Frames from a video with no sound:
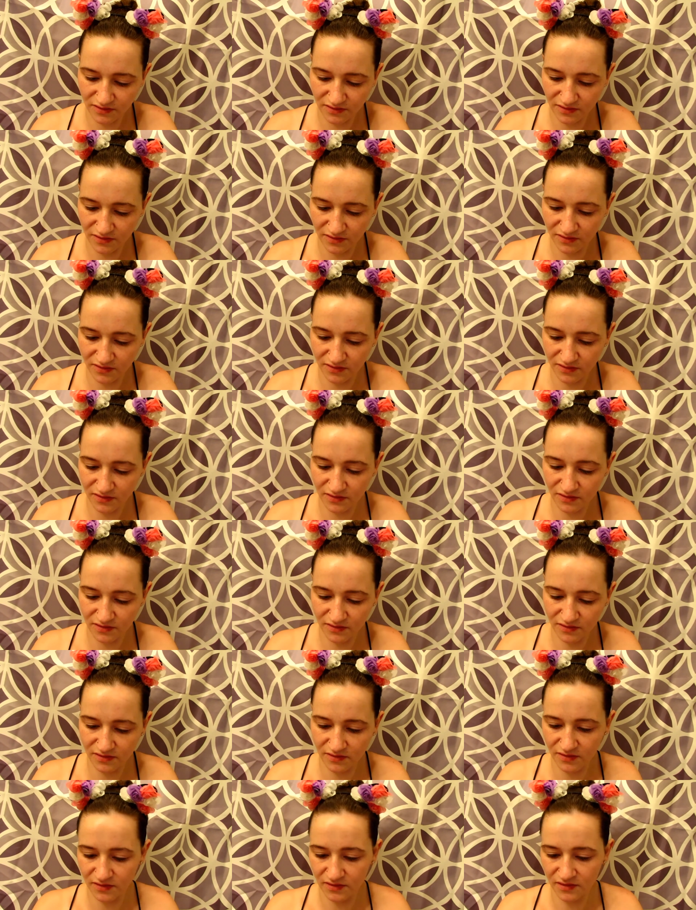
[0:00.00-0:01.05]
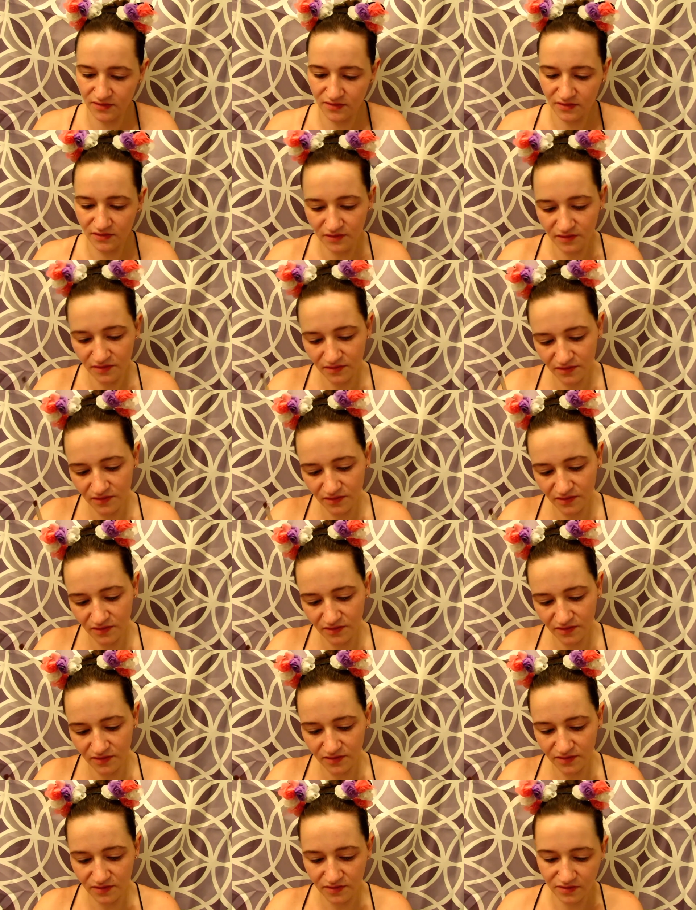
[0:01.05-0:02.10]

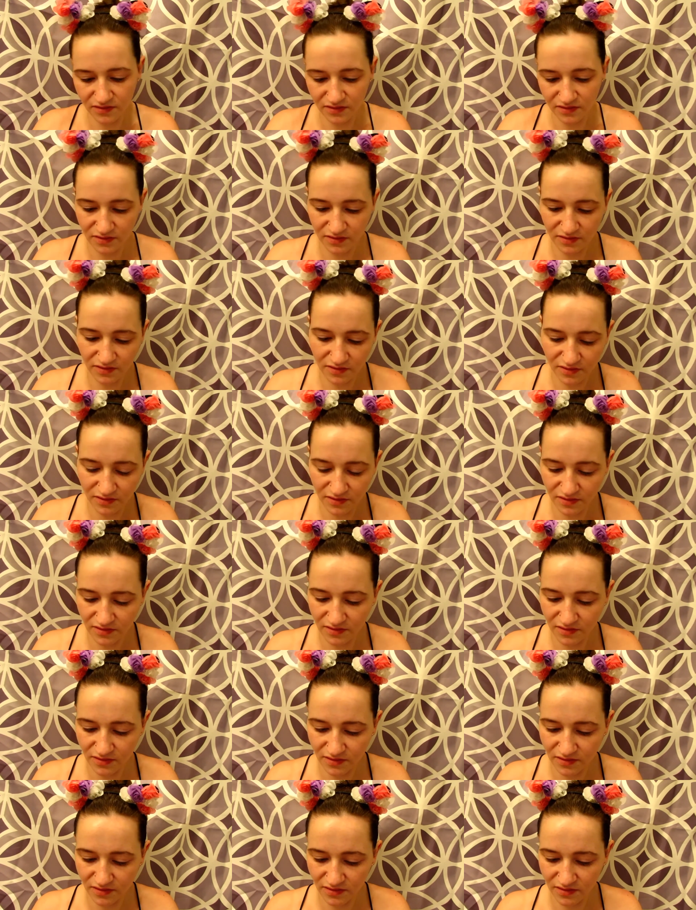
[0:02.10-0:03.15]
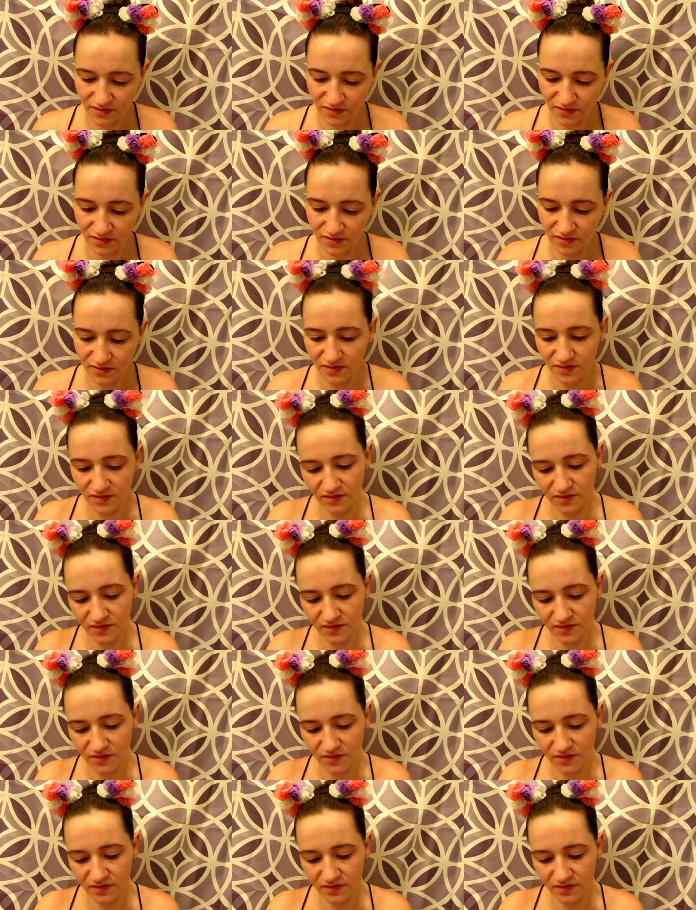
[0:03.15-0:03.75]
(no one is talking)